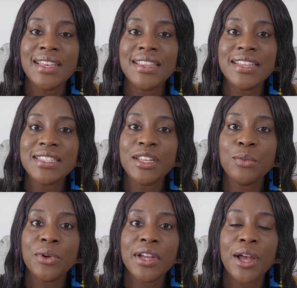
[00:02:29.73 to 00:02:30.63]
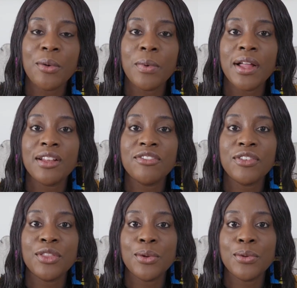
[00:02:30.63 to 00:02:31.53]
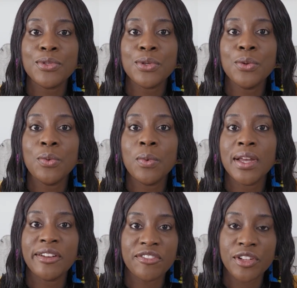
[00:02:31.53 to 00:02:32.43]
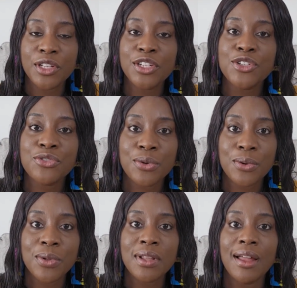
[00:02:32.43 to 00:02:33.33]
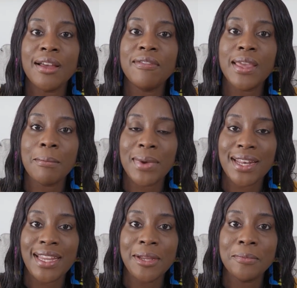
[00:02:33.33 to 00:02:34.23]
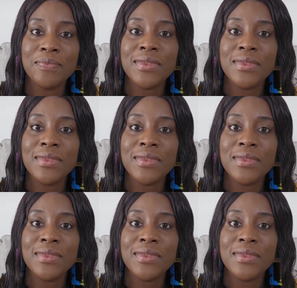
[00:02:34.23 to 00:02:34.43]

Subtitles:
This can work out well for those who want full control of their money.